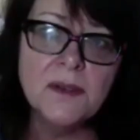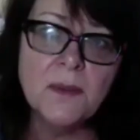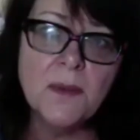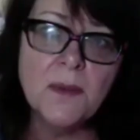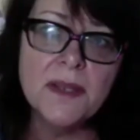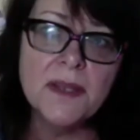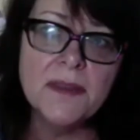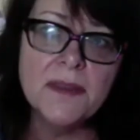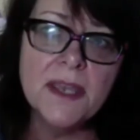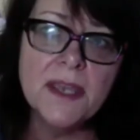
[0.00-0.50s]
I
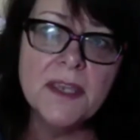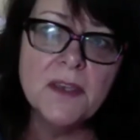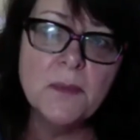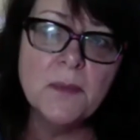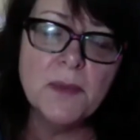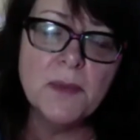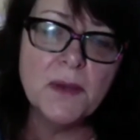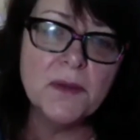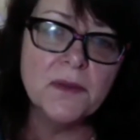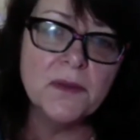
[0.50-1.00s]
want to thank you
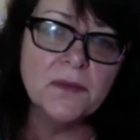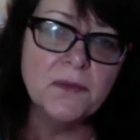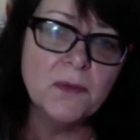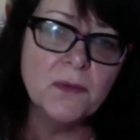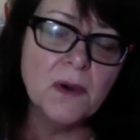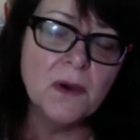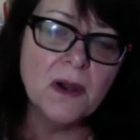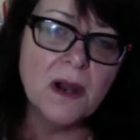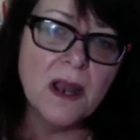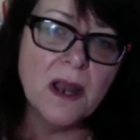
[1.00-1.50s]
both
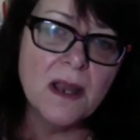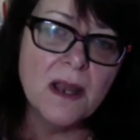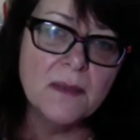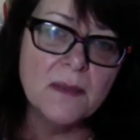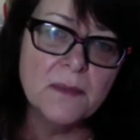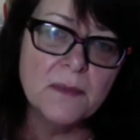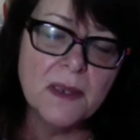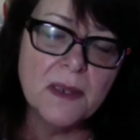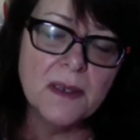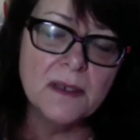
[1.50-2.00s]
for
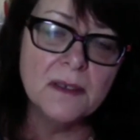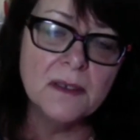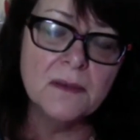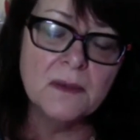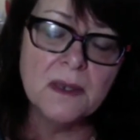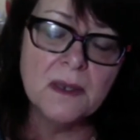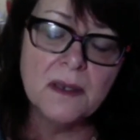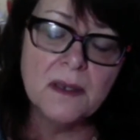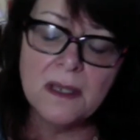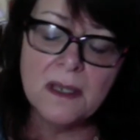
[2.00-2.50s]

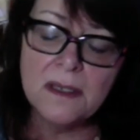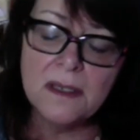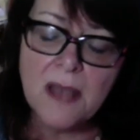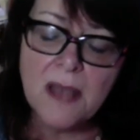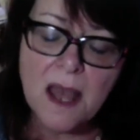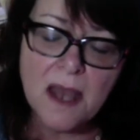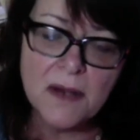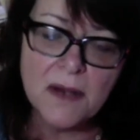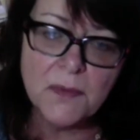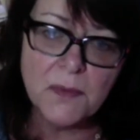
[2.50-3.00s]
a
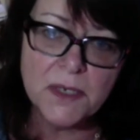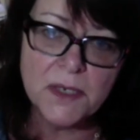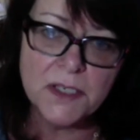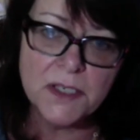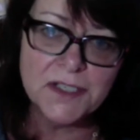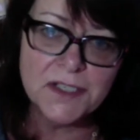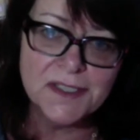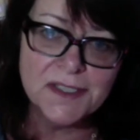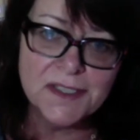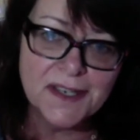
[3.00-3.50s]
lot of
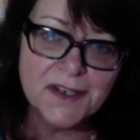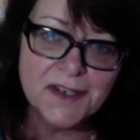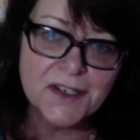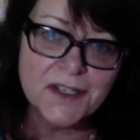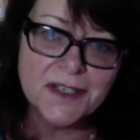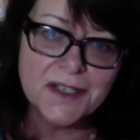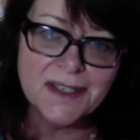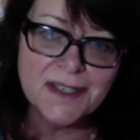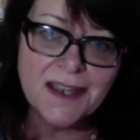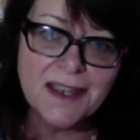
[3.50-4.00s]
rich
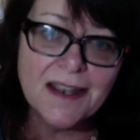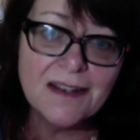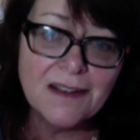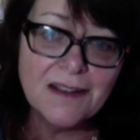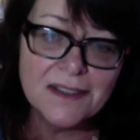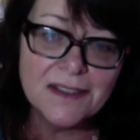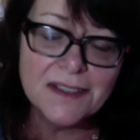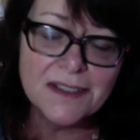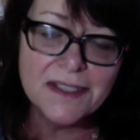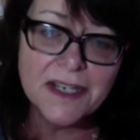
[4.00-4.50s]
discussion and
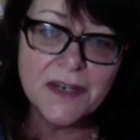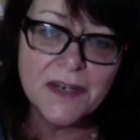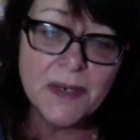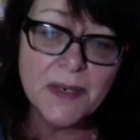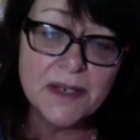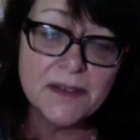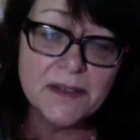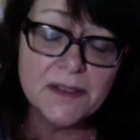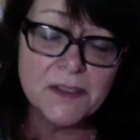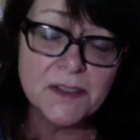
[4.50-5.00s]
dialogue today
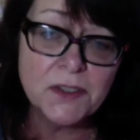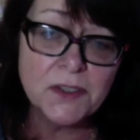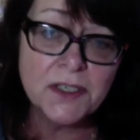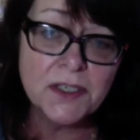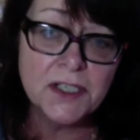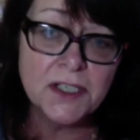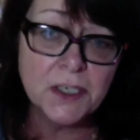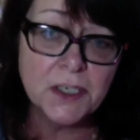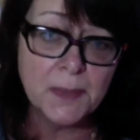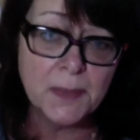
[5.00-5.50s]
around
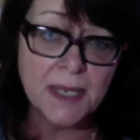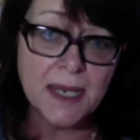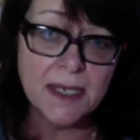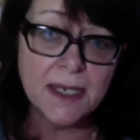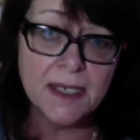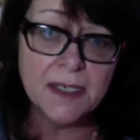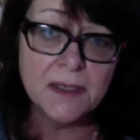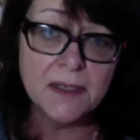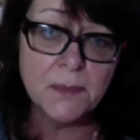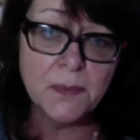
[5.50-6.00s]
strategic
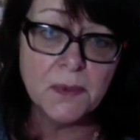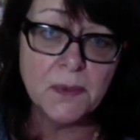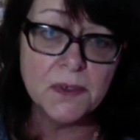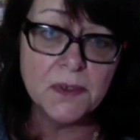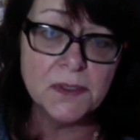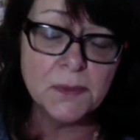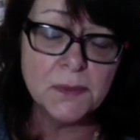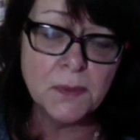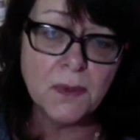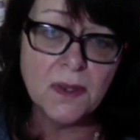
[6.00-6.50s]
planning and the
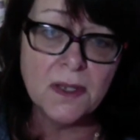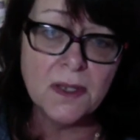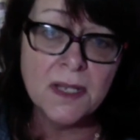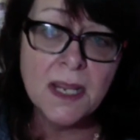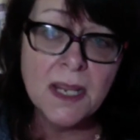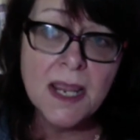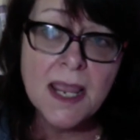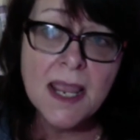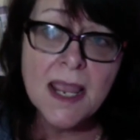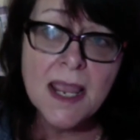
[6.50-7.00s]
board's role.
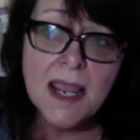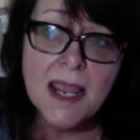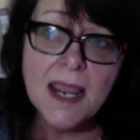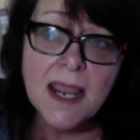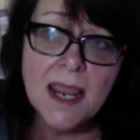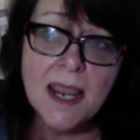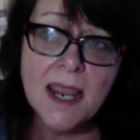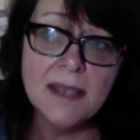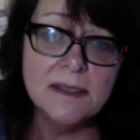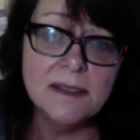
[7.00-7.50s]

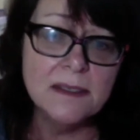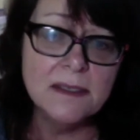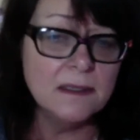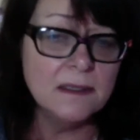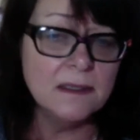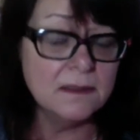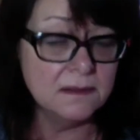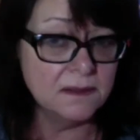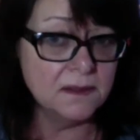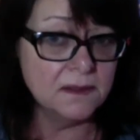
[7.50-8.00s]
And
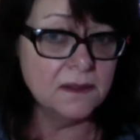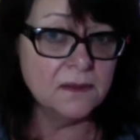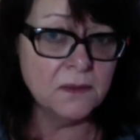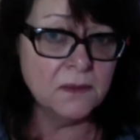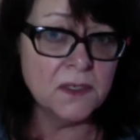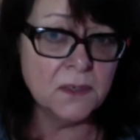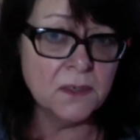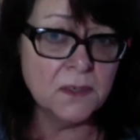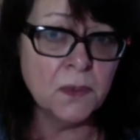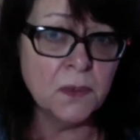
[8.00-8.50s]

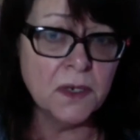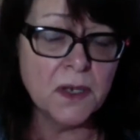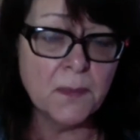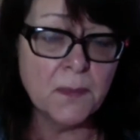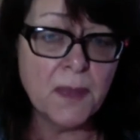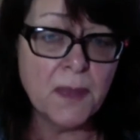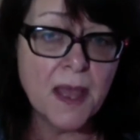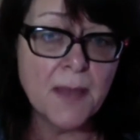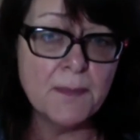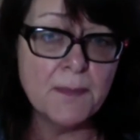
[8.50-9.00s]
we're going
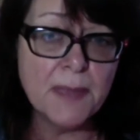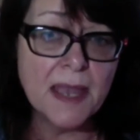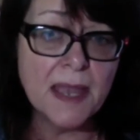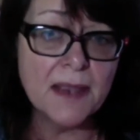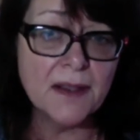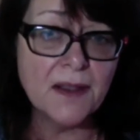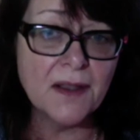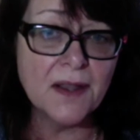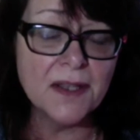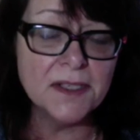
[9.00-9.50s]
to pop
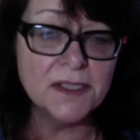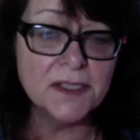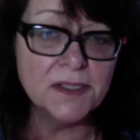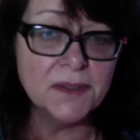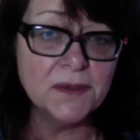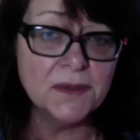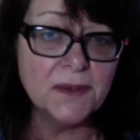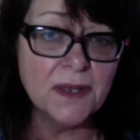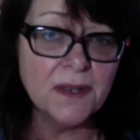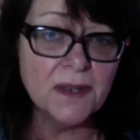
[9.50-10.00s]
back on
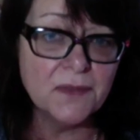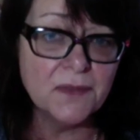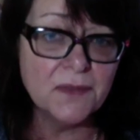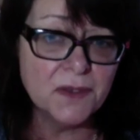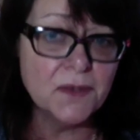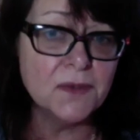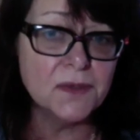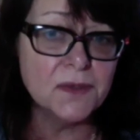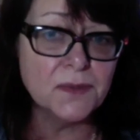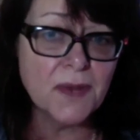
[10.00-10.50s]
to
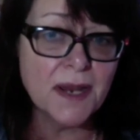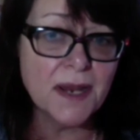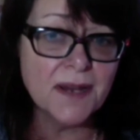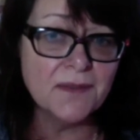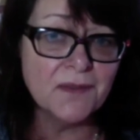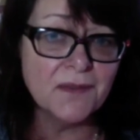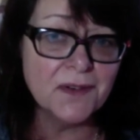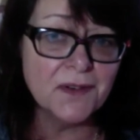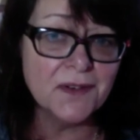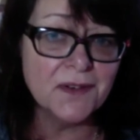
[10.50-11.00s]
Fuse, right,
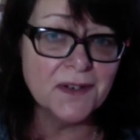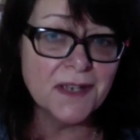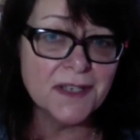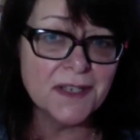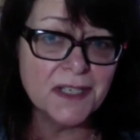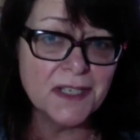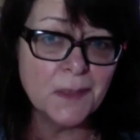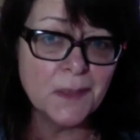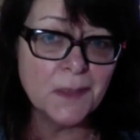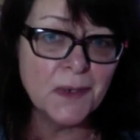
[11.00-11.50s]
for a
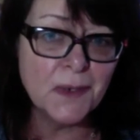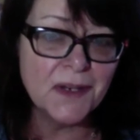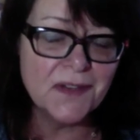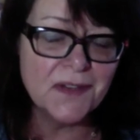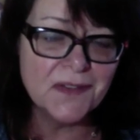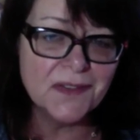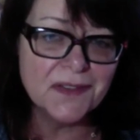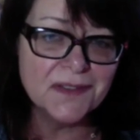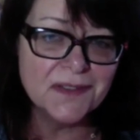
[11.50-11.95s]
debrief.